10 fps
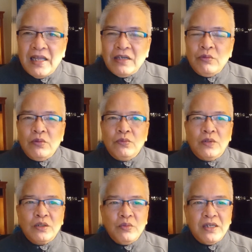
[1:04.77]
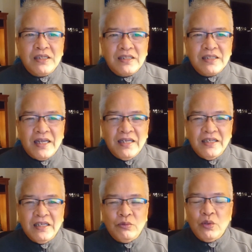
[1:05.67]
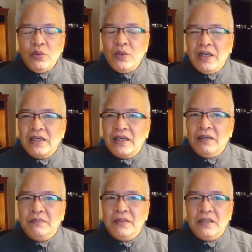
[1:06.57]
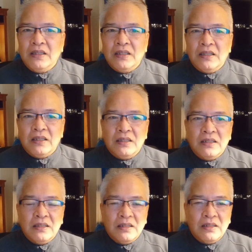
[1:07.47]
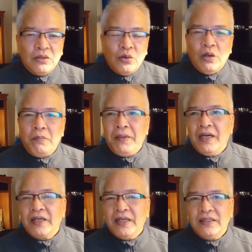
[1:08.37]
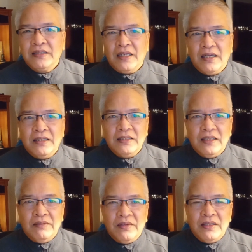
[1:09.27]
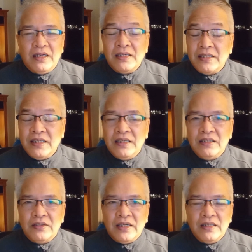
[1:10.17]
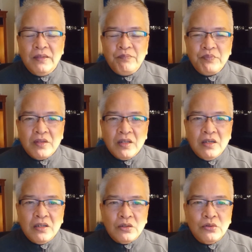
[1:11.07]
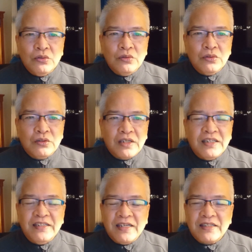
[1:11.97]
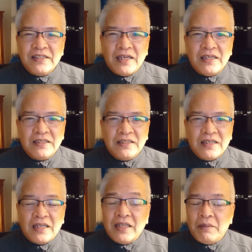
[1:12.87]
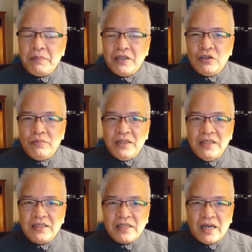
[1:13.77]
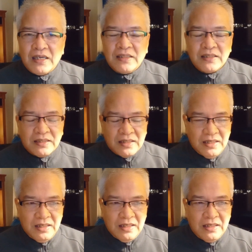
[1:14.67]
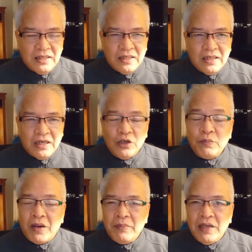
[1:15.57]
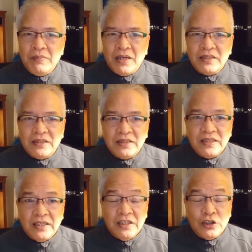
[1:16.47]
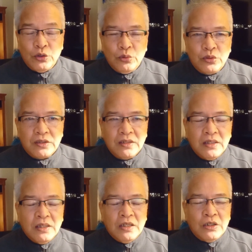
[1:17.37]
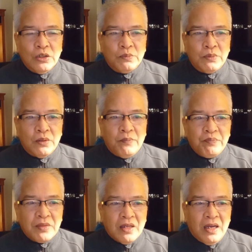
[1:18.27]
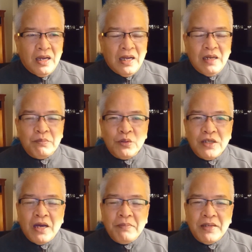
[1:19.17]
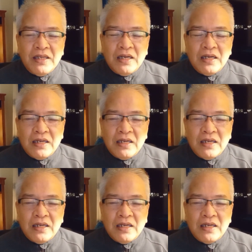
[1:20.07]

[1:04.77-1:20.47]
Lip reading: like what we are saying, we welcome all parents and even our children to suggest us a topic to be discussed on Family Matters issues. No po. Alam po namin na